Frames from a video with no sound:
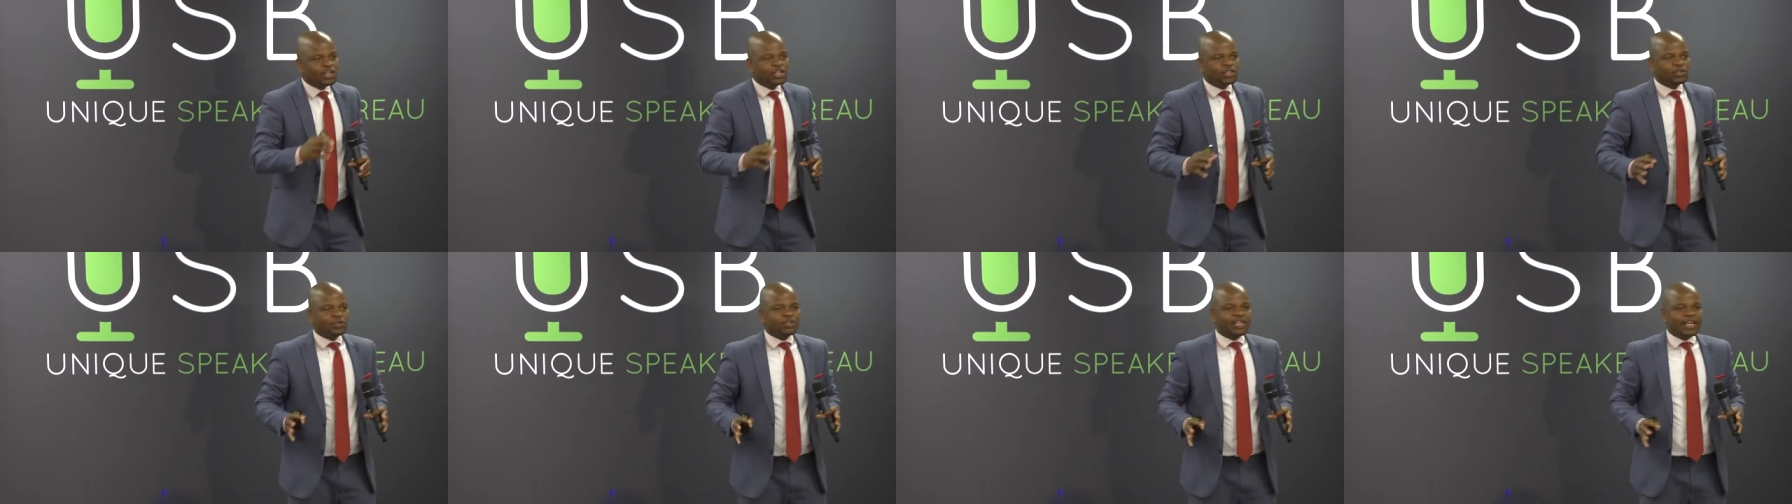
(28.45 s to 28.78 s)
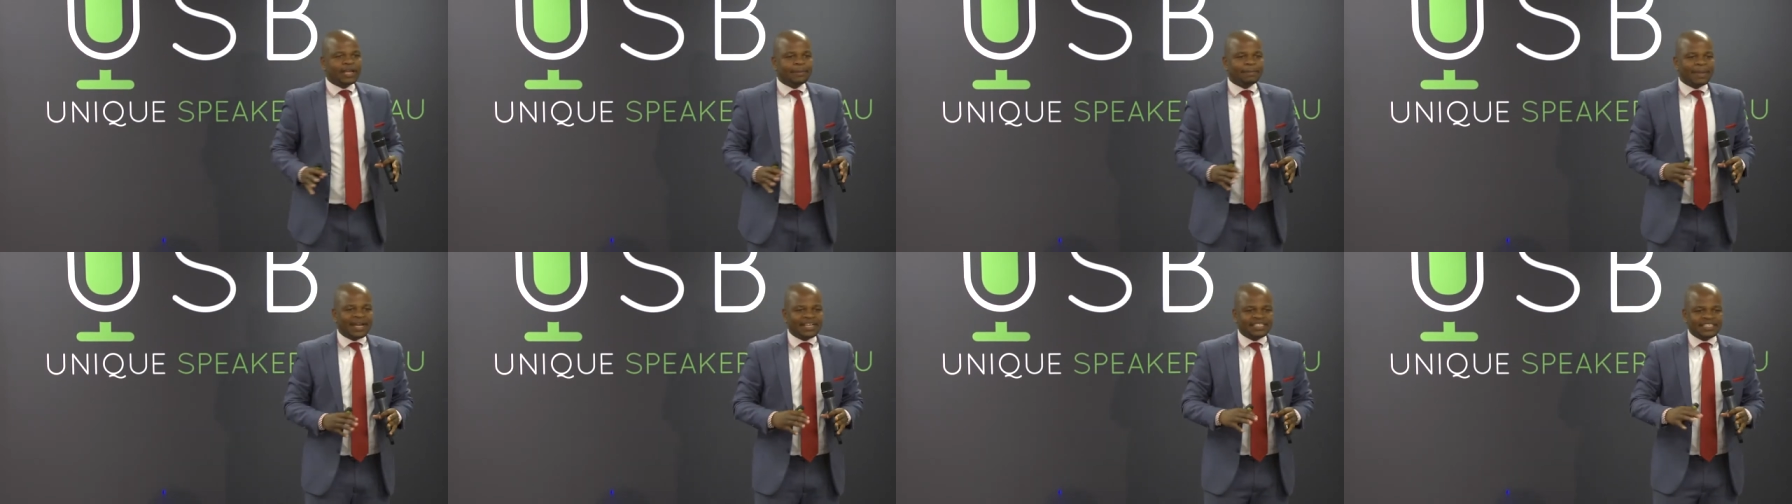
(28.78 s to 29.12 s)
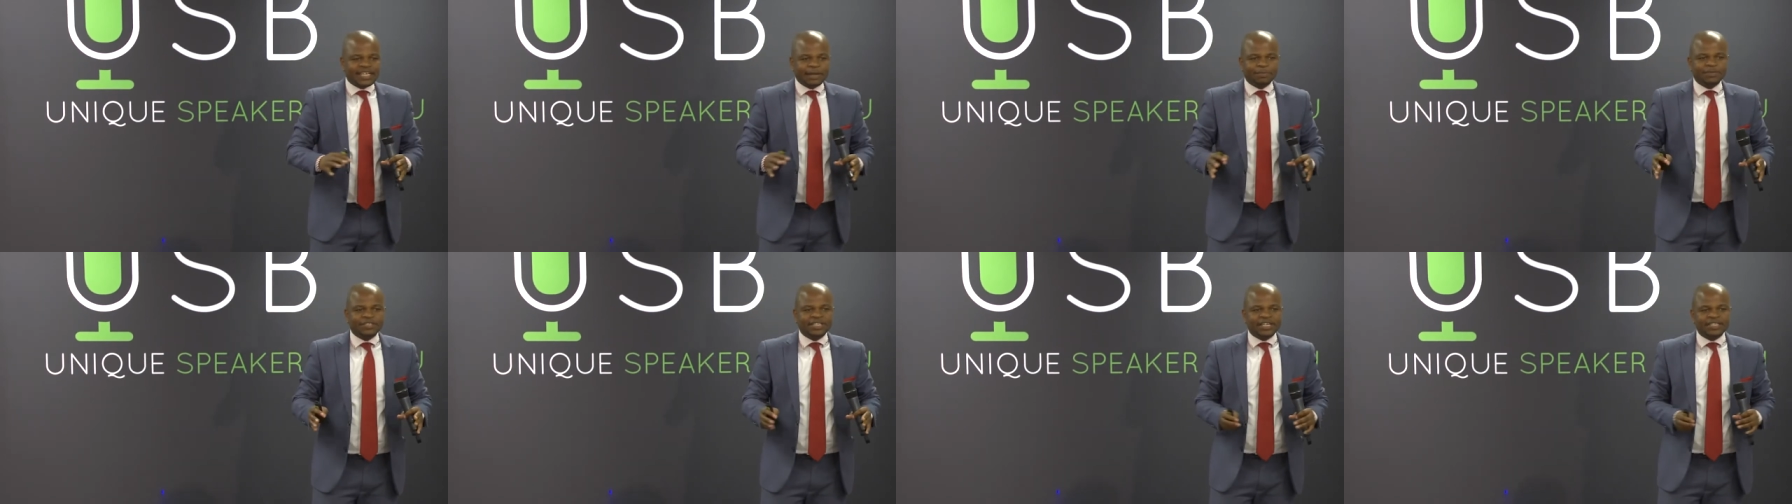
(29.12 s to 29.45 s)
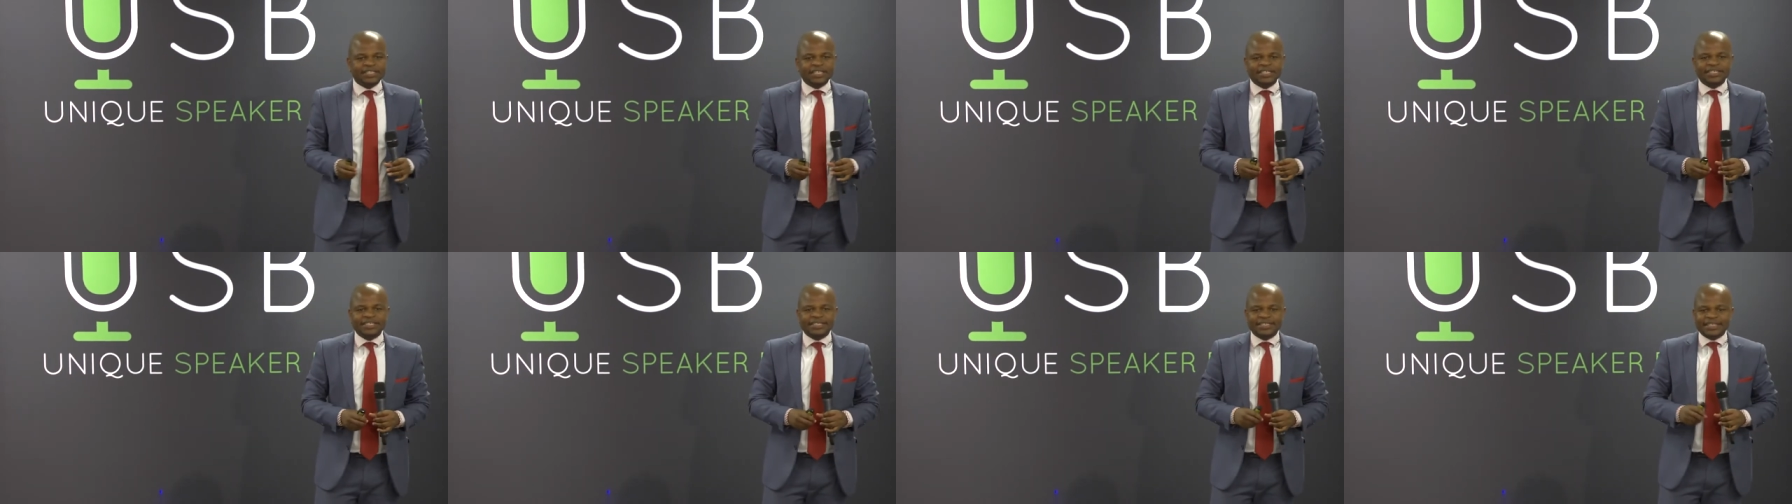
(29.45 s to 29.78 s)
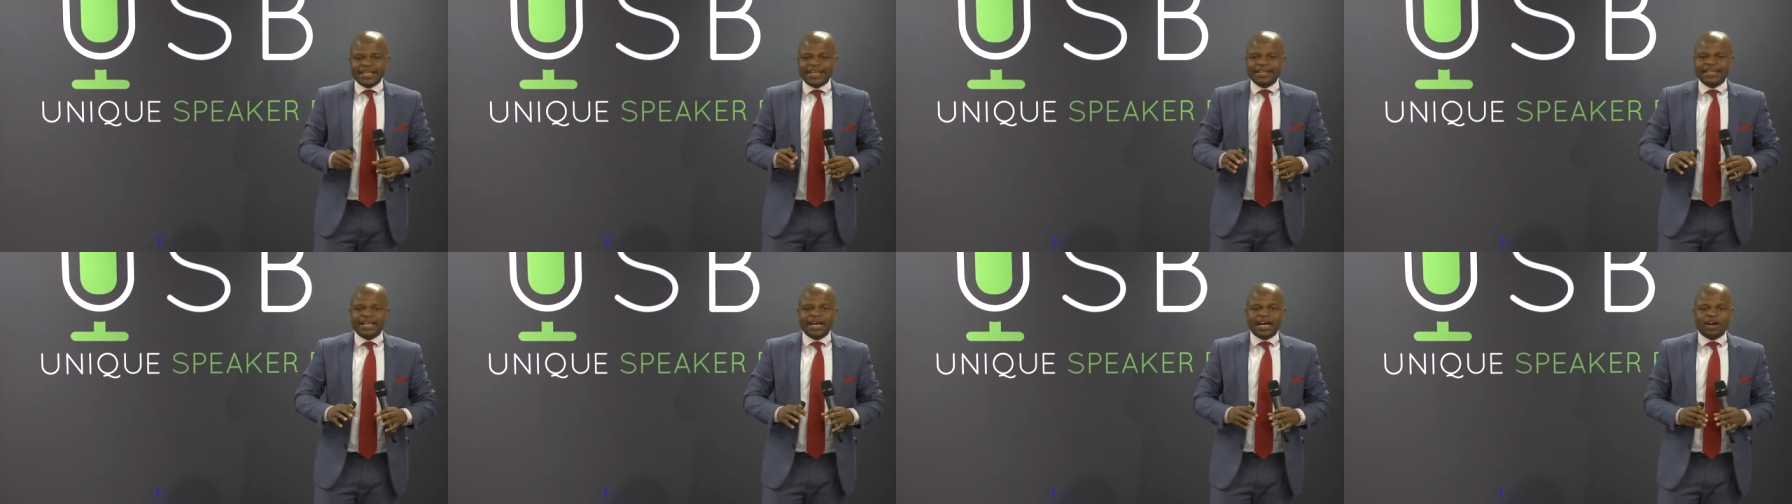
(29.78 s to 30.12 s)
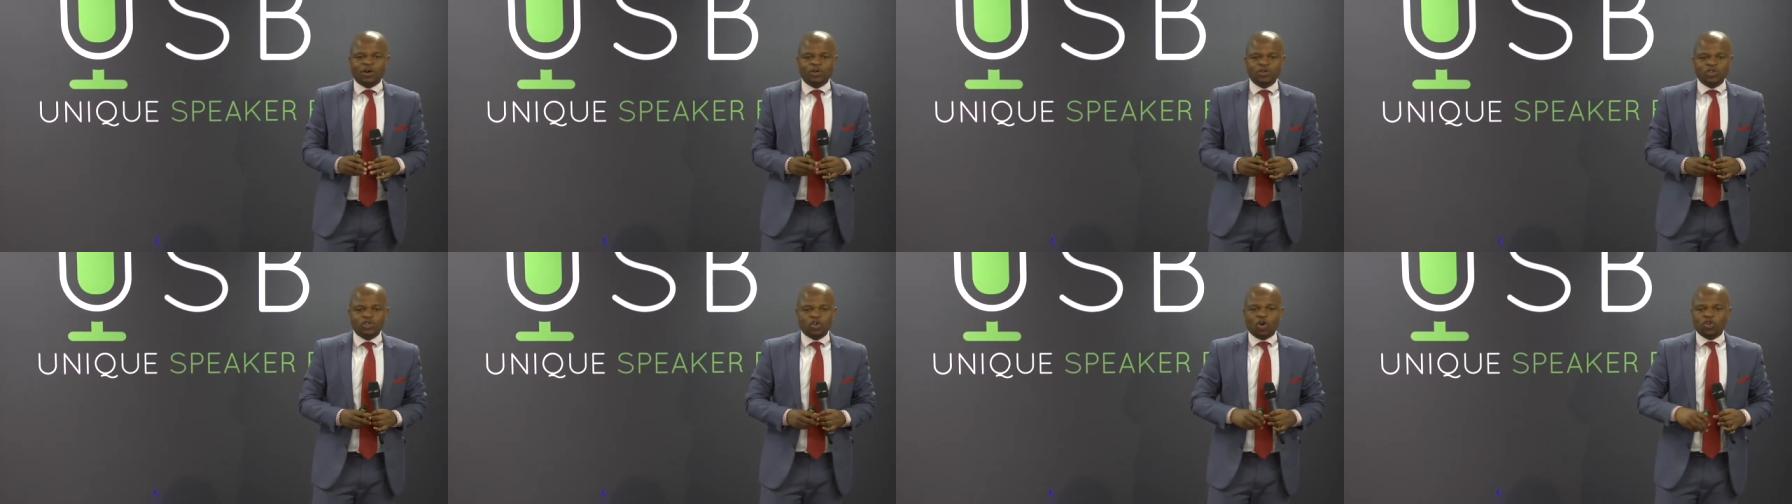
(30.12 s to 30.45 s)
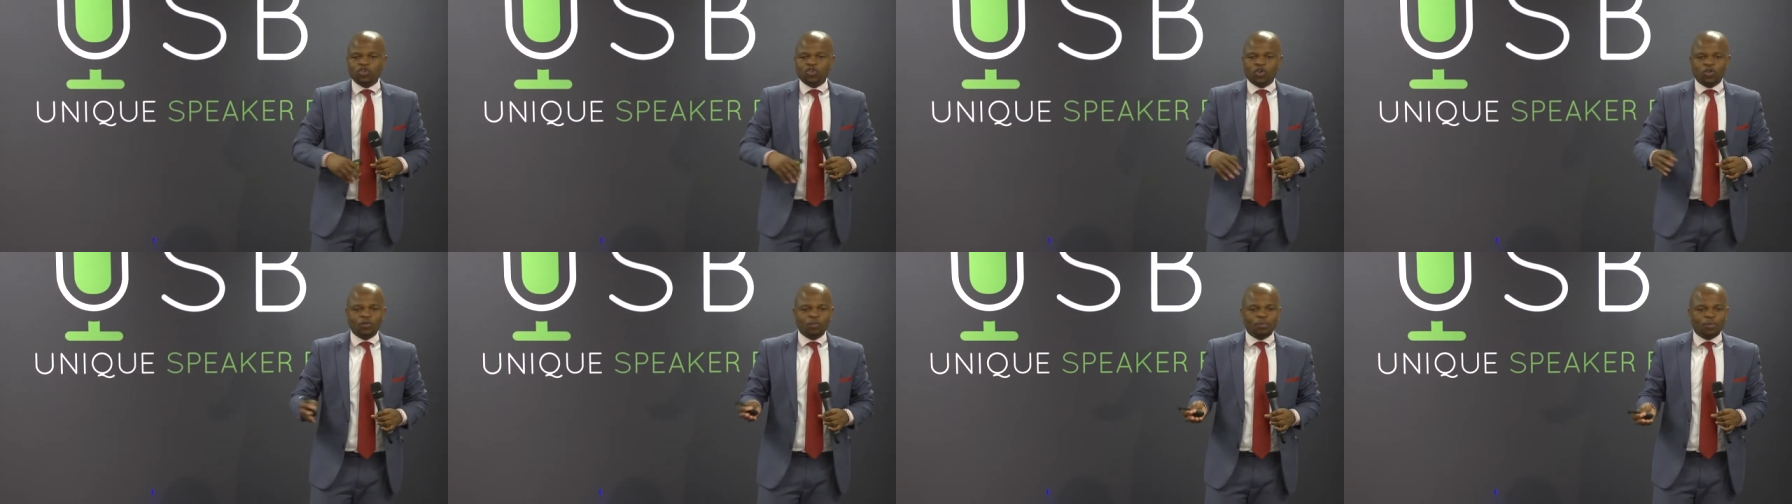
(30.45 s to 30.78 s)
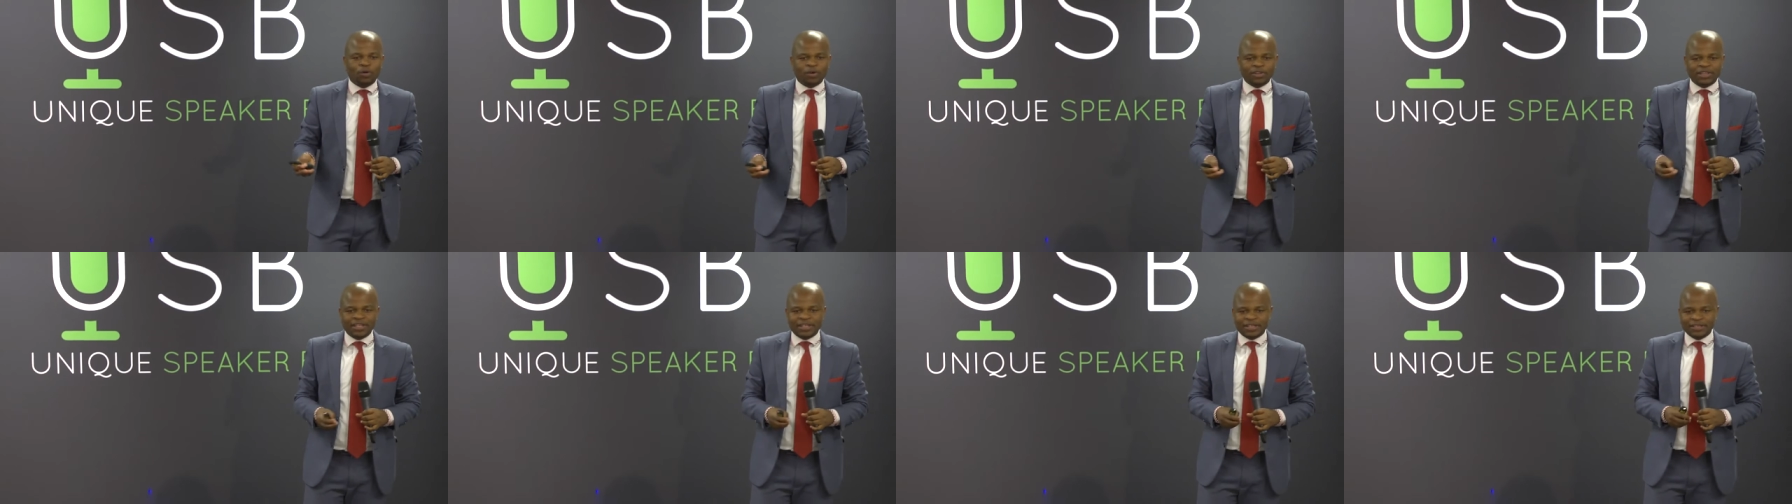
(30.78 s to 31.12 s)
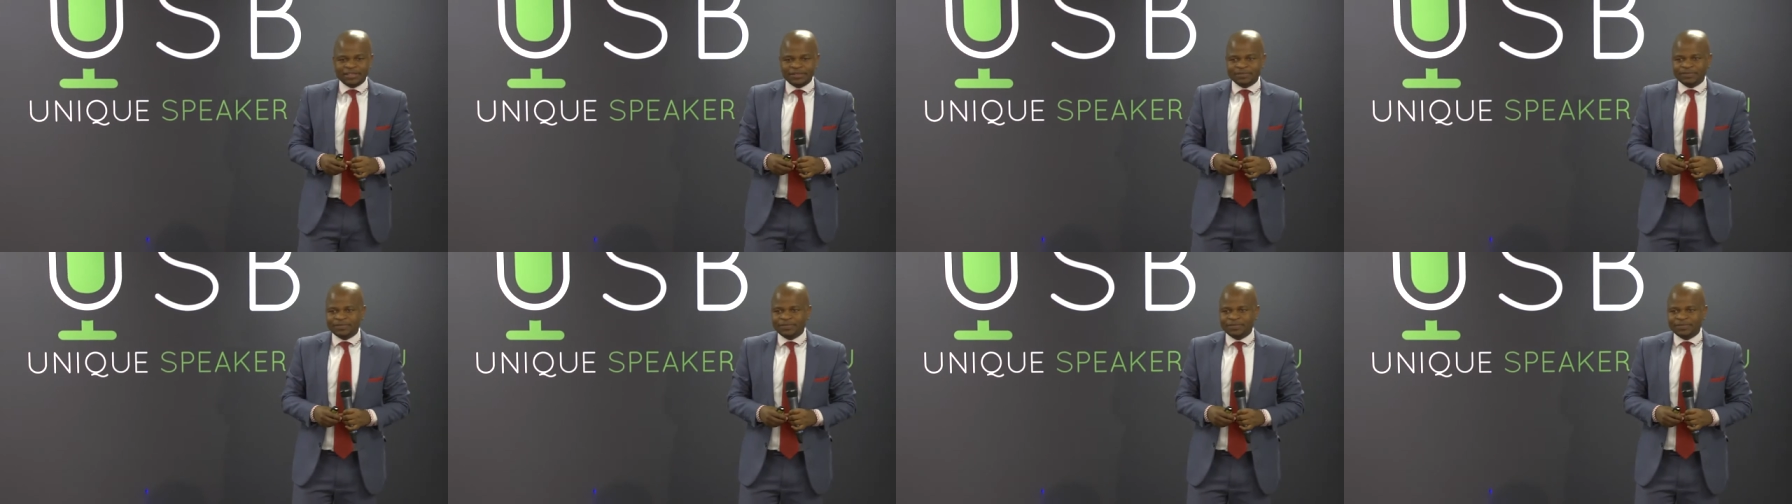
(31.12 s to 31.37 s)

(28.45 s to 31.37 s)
today my subject is stand out or don't bother.